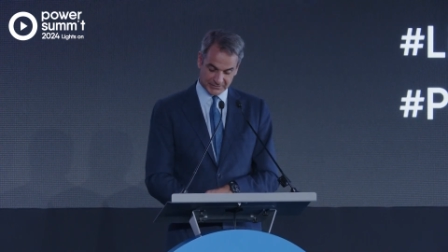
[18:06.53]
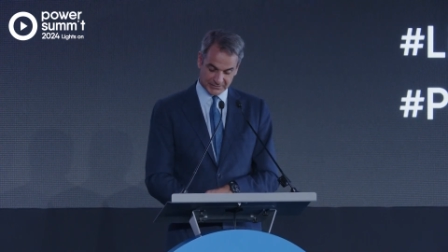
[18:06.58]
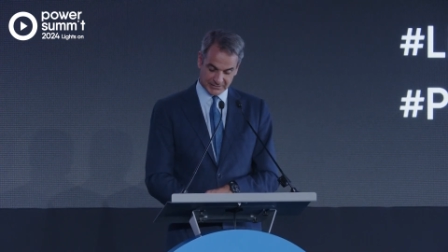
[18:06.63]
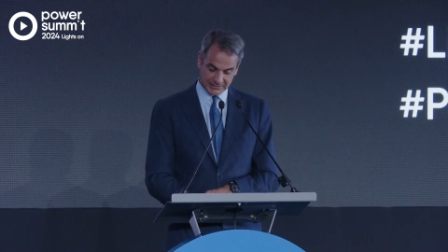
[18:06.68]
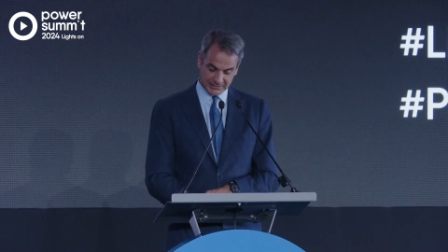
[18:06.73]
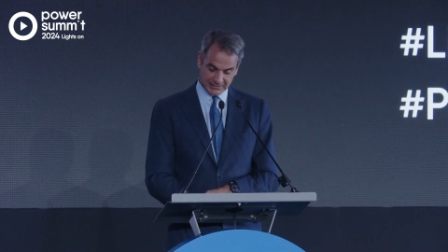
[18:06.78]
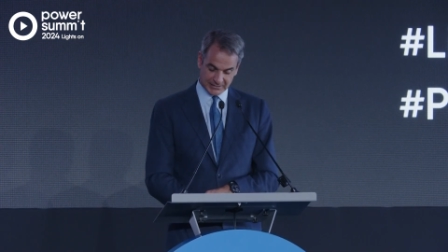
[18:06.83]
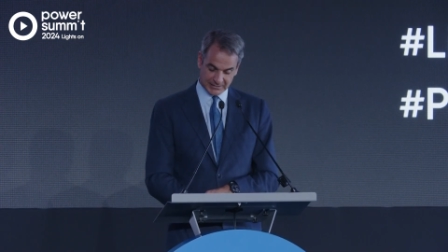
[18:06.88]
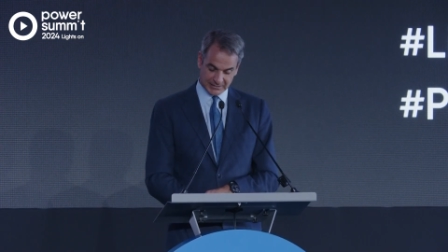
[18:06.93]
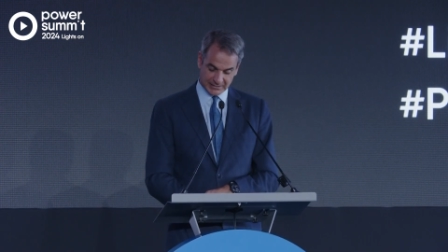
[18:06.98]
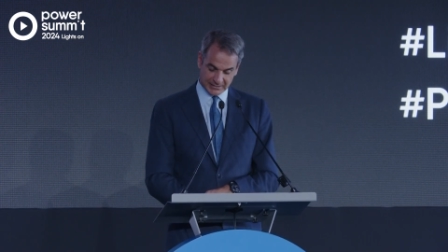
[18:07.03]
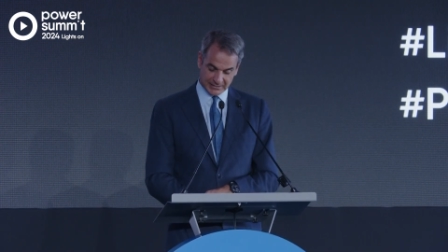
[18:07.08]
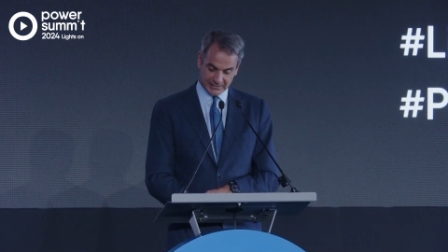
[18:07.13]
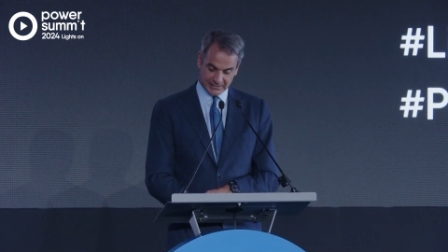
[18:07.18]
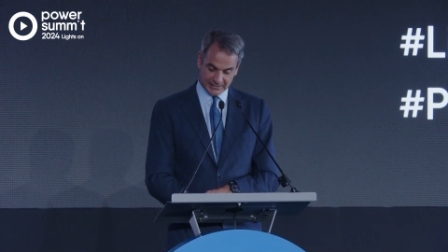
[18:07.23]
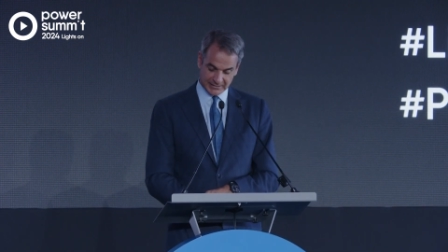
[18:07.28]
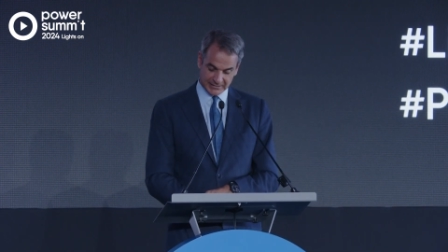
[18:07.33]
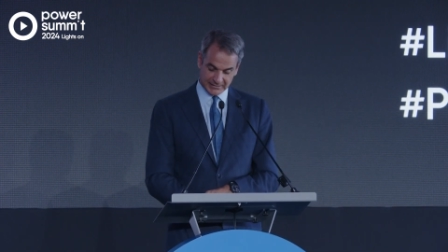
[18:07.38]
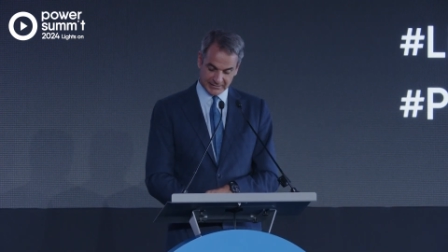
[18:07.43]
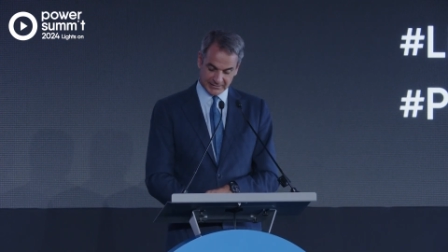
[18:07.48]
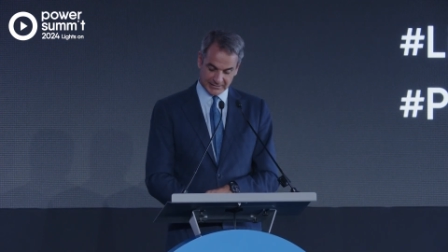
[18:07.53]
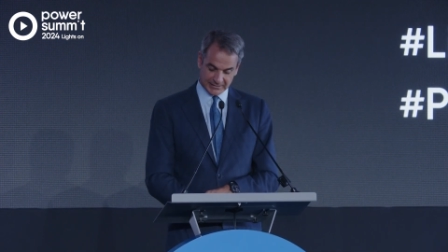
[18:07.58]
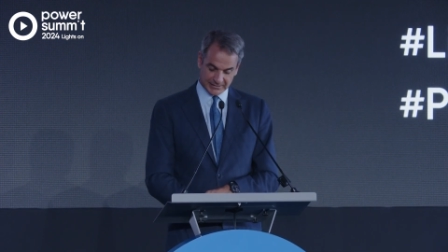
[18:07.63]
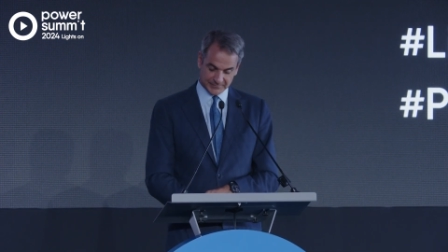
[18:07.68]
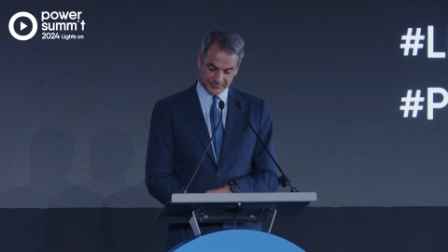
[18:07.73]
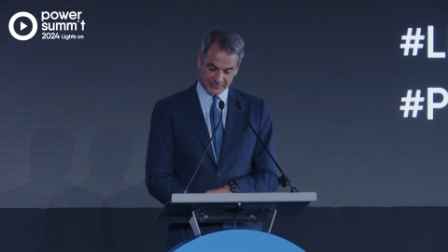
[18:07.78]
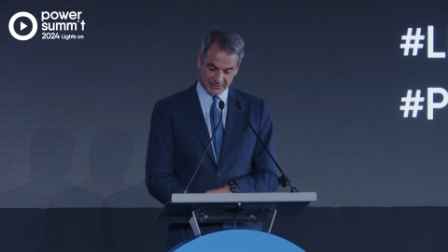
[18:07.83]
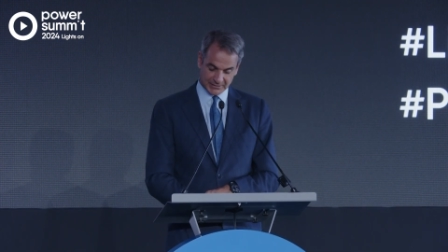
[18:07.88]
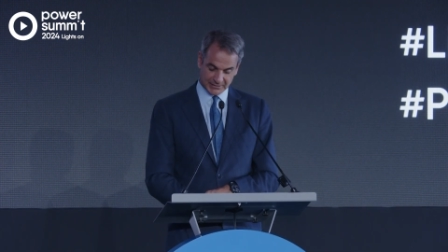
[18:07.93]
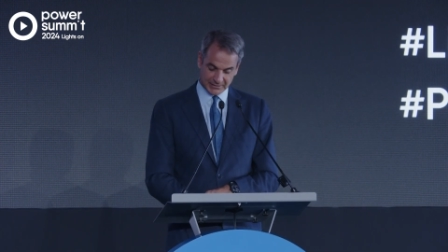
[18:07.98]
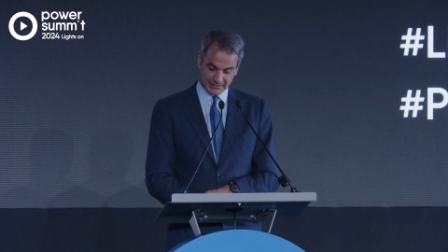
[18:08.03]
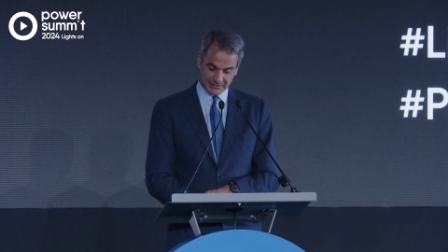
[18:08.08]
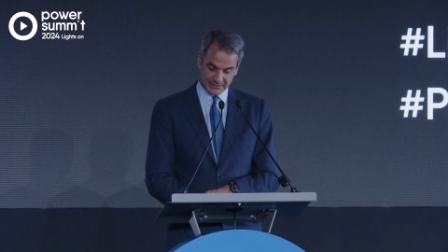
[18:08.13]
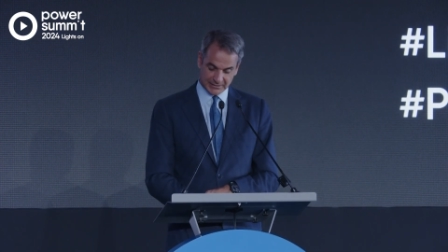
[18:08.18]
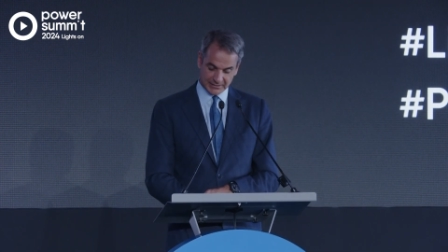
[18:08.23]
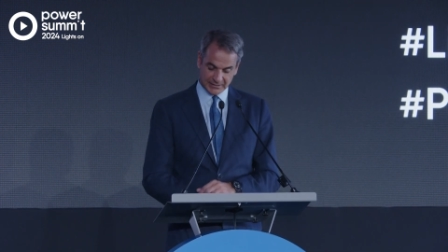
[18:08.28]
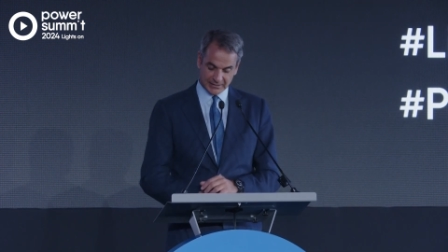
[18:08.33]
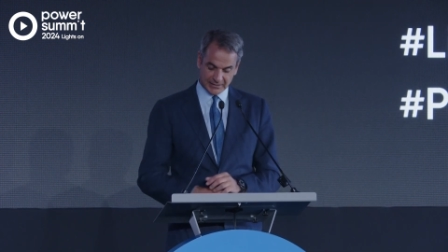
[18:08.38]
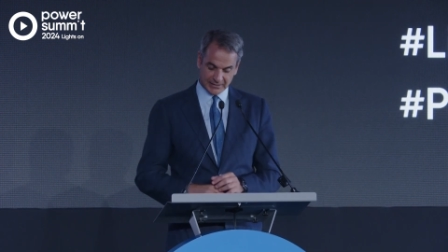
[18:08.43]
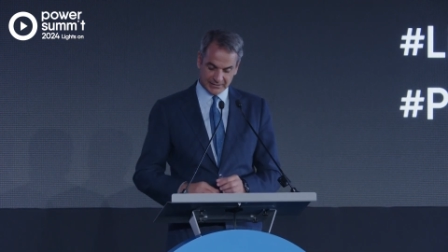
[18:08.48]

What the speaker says: a